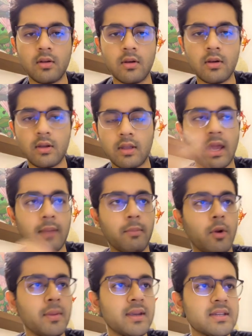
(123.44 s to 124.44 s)
cannonball
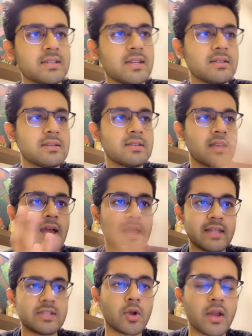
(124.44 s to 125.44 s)
metastasis.
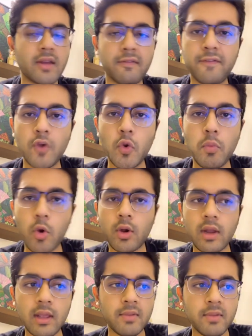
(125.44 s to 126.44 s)
Let's look at a few more
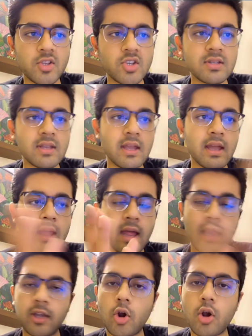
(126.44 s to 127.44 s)
images and
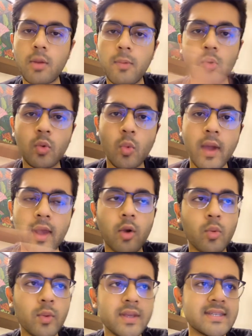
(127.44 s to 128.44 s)
talk about where all
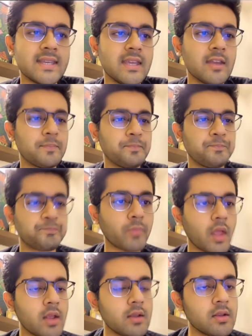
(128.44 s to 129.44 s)
we see it.
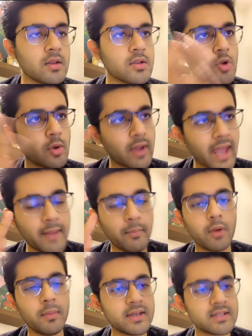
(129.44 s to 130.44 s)
So cannonball
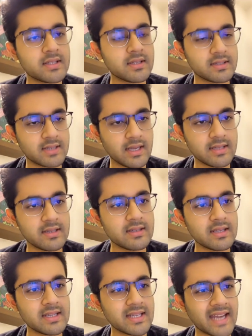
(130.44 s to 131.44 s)
metastasis
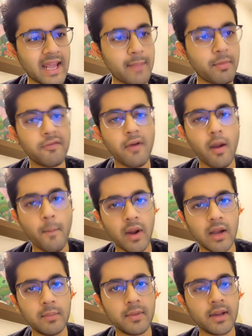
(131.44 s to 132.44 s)
is a type of
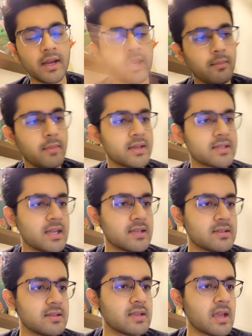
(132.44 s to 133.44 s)
pulmonary metastasis